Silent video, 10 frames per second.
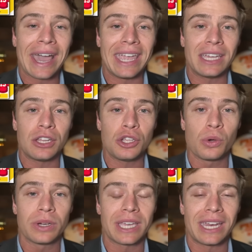And
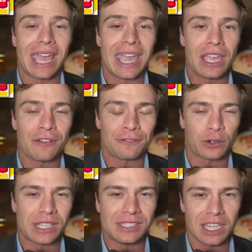you will get a
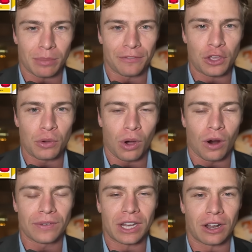free team review
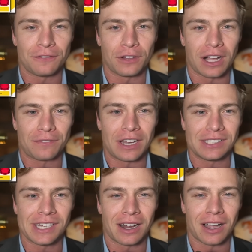over there on
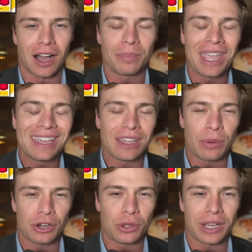FLOCKFANTASY.com that
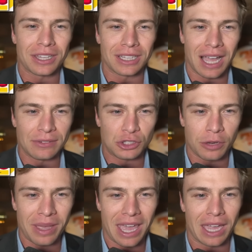we are doing on the live
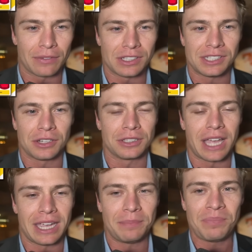stream every single
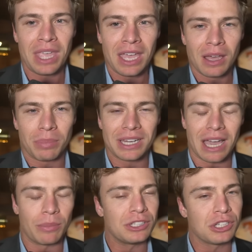night. But
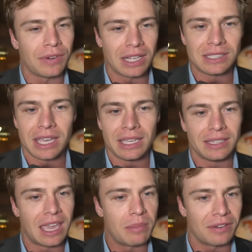yeah, with
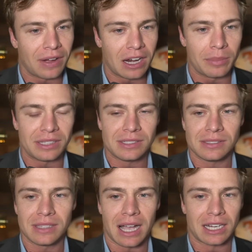Javonte, game
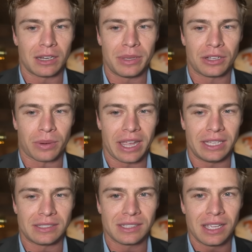environment's not going to be
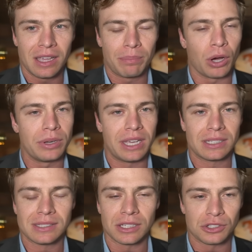great. Bo
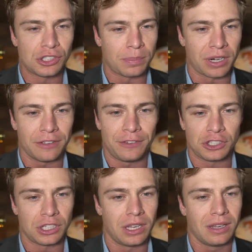Nix still super
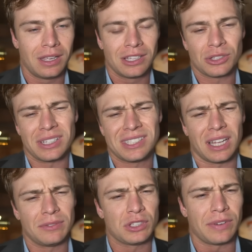inefficient. So I
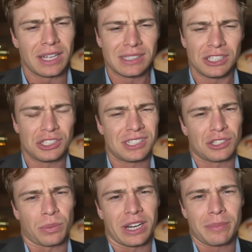still have Javonte just
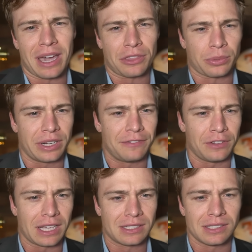as a running back 3
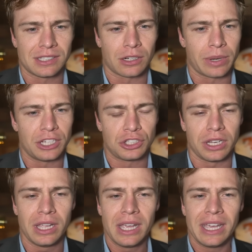flex
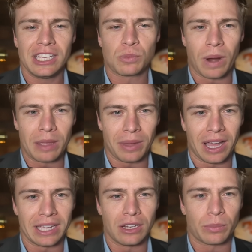consideration. He's right
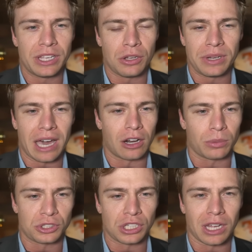behind Rico
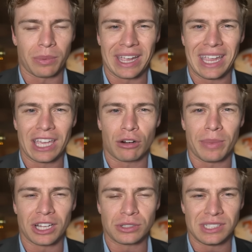Dowdle, Rashad White, and
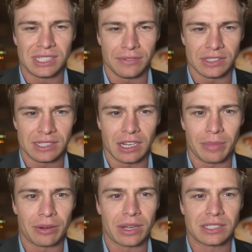Ramondre Stevenson
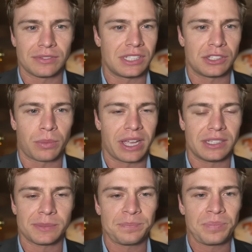in my rest of season
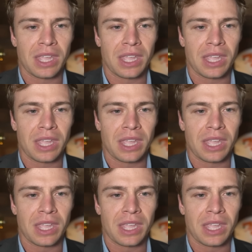ranks.